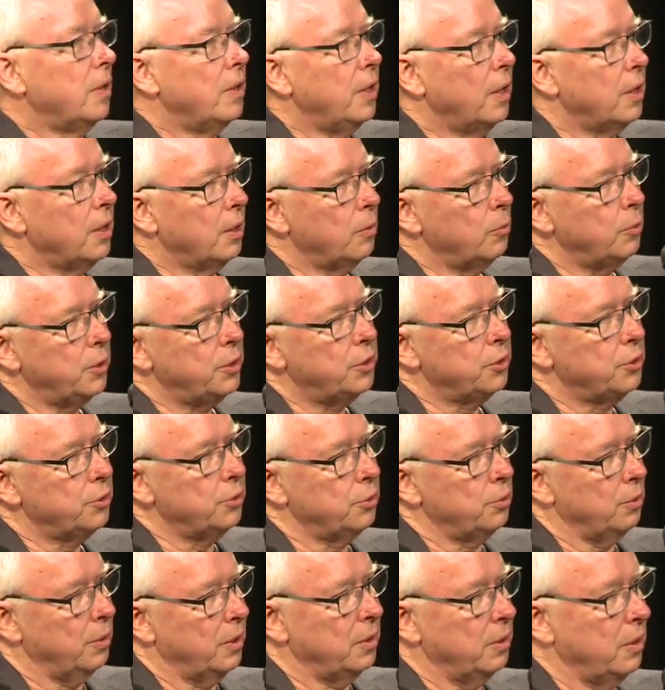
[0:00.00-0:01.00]
Yeah, we do.
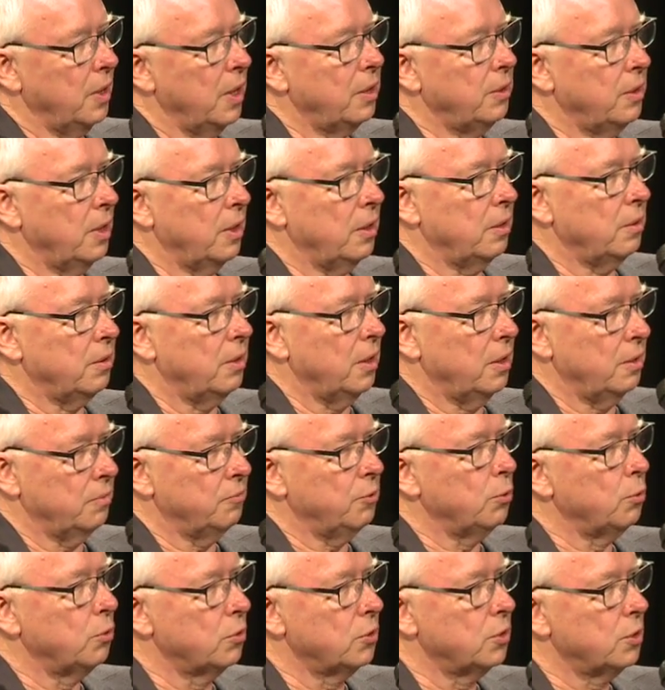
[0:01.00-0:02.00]
And that
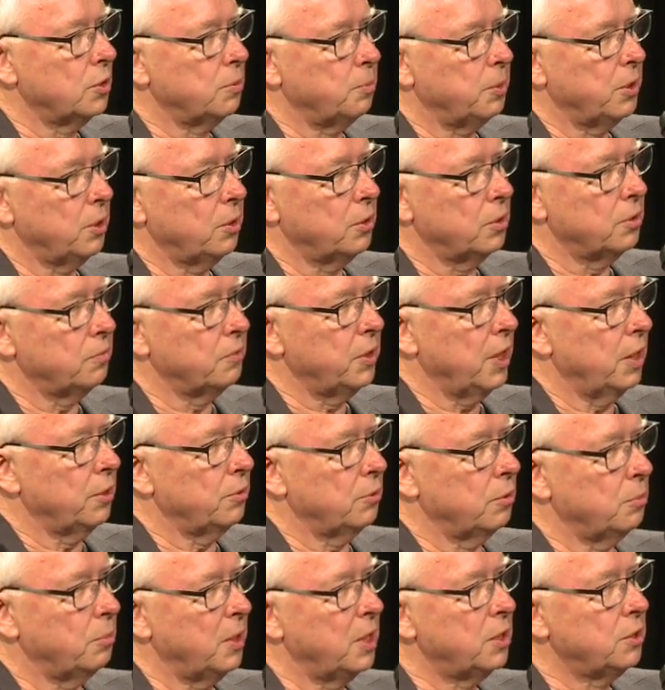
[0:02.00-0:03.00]
of course, is because of
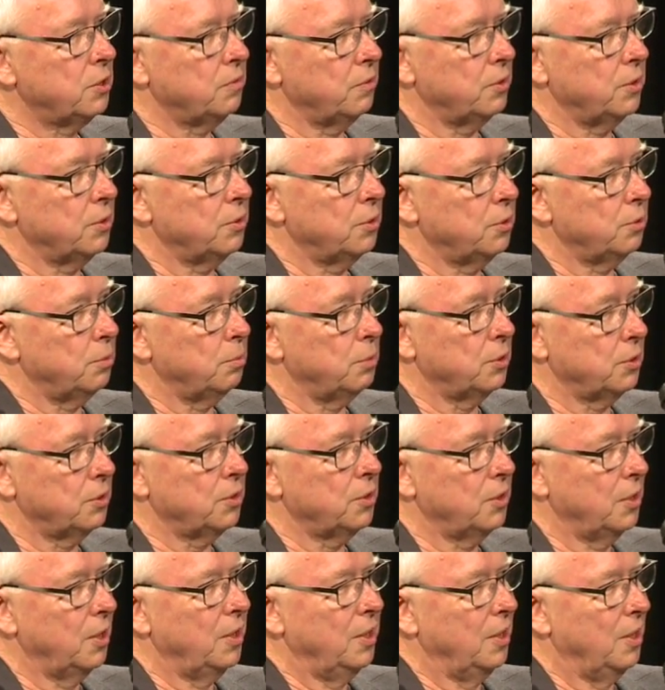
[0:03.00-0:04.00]
Catherine Mansfield, who was
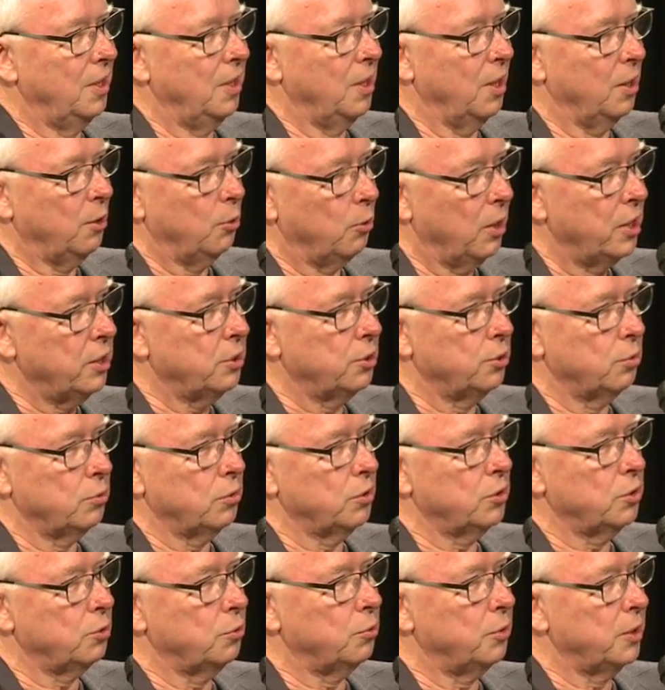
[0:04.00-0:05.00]
a great
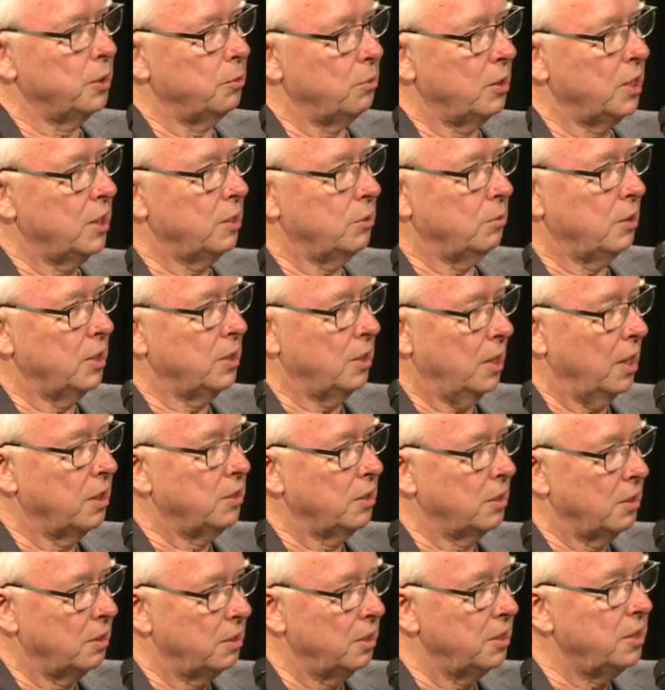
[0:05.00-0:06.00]
short story writer
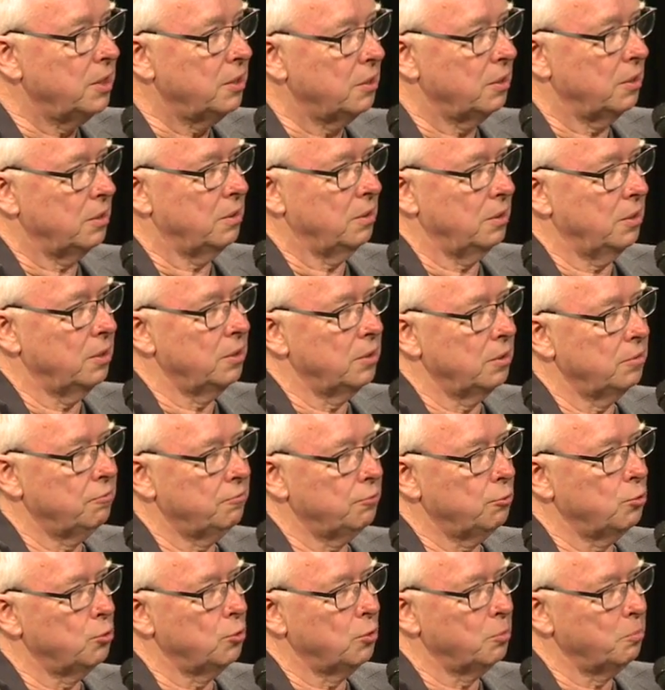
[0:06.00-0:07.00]
and a leader in the
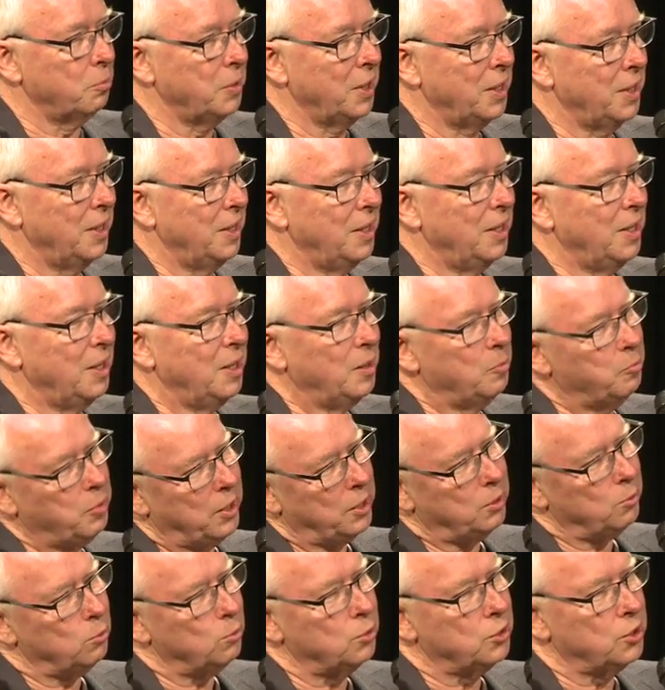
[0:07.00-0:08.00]
form,
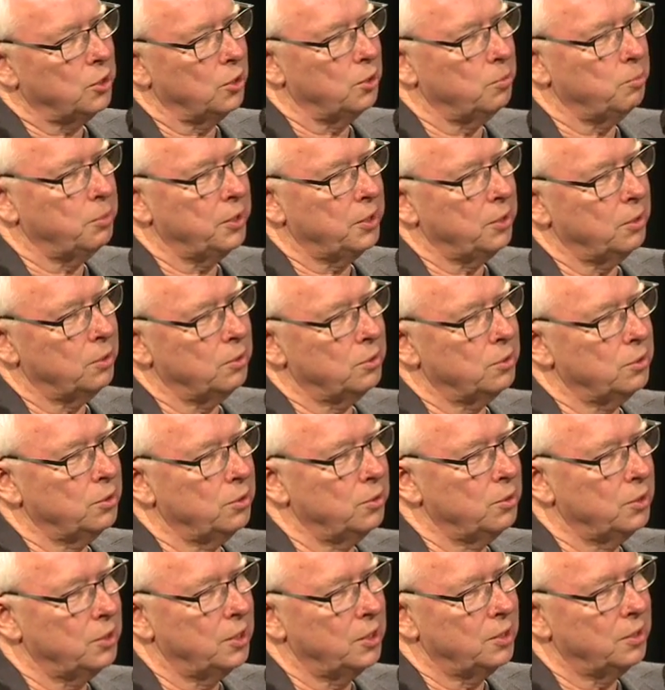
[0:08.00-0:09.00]
but also because
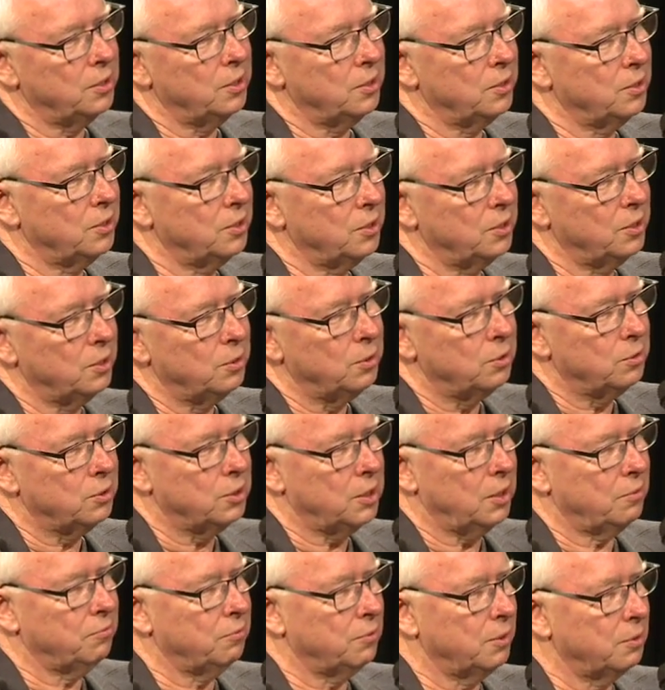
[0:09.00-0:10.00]
New Zealanders still
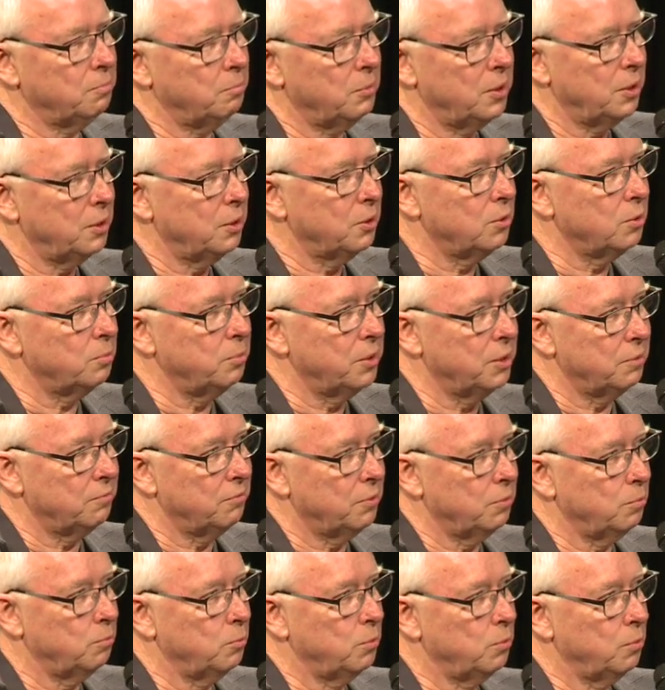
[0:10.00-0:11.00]
suffer a little bit
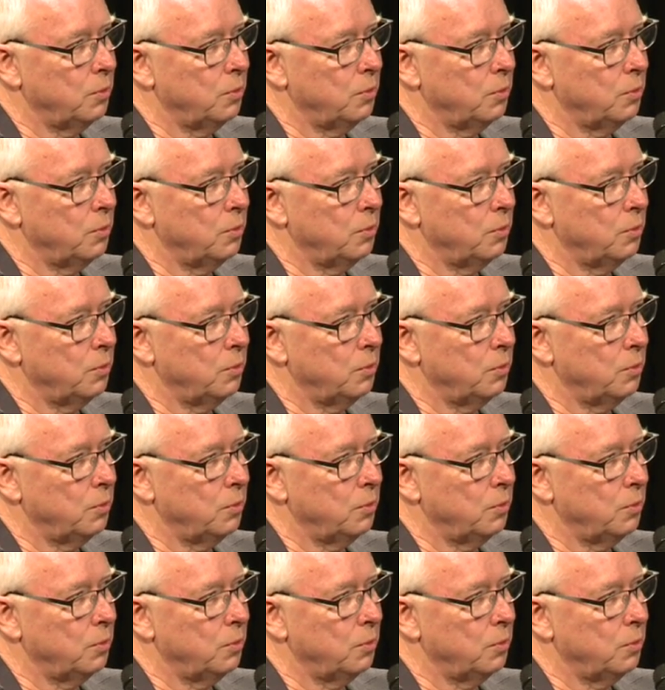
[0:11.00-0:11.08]
from